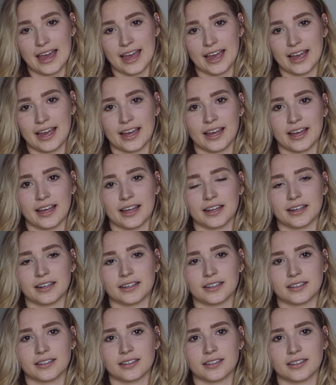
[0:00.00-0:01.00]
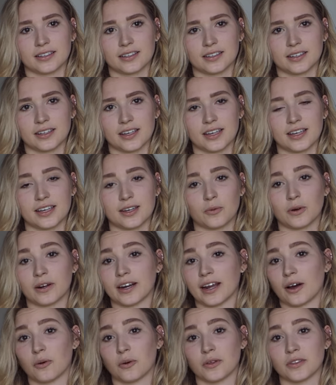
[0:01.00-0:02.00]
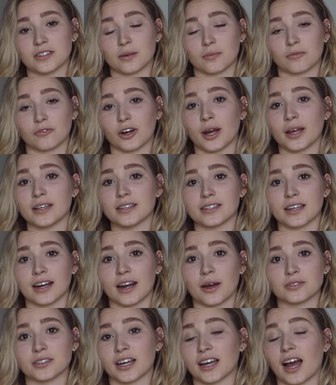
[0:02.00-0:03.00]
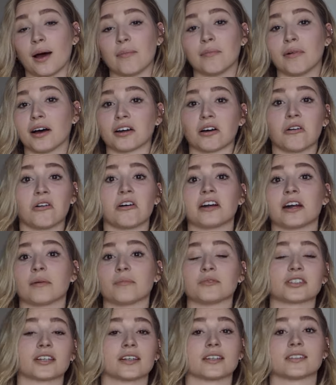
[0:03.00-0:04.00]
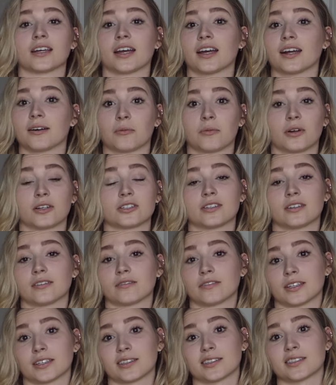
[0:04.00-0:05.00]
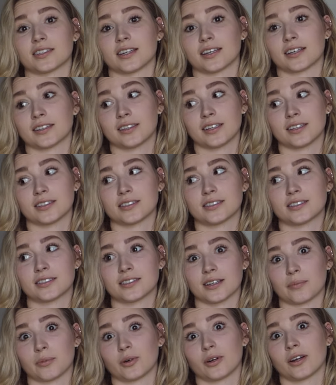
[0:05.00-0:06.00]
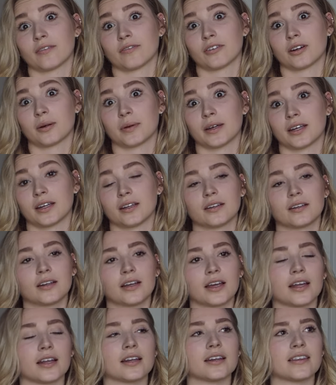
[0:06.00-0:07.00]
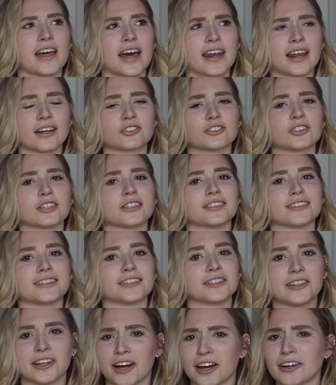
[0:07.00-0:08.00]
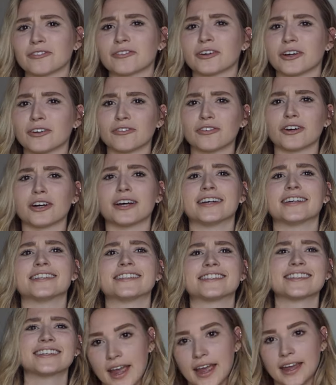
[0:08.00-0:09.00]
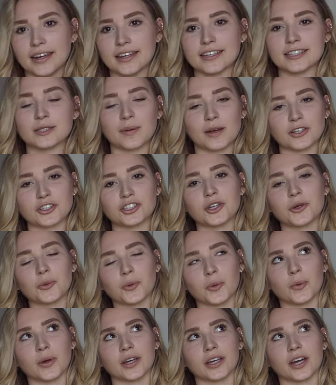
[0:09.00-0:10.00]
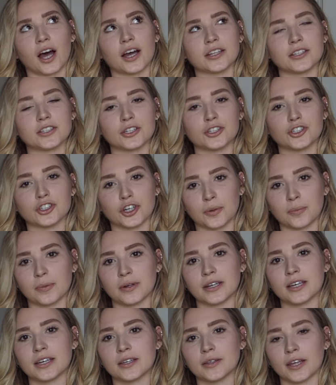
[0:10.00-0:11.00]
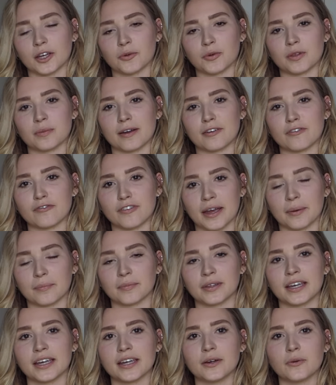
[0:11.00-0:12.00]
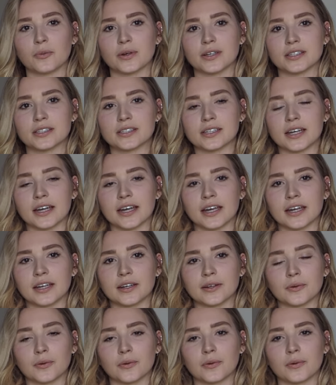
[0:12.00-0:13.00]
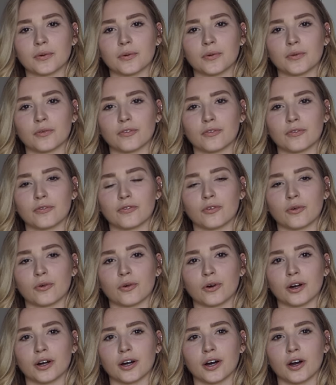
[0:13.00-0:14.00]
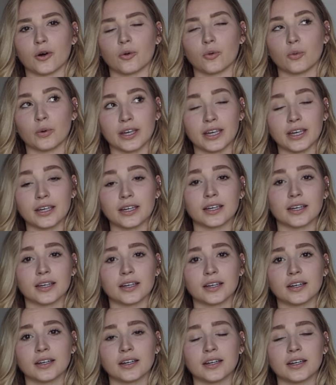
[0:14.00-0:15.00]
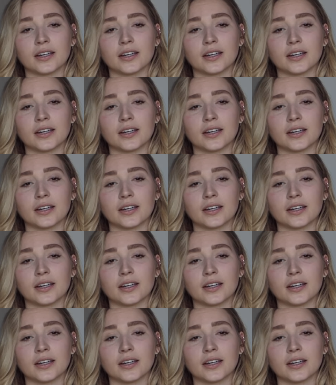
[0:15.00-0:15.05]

and he went out with some friends, and I was like, I'm not going, I'm just gonna stay here and watch Netflix, like let's separate for a bit. And that actually did a lot of good for us. And especially when we got to Germany, like with my family, we stayed for a week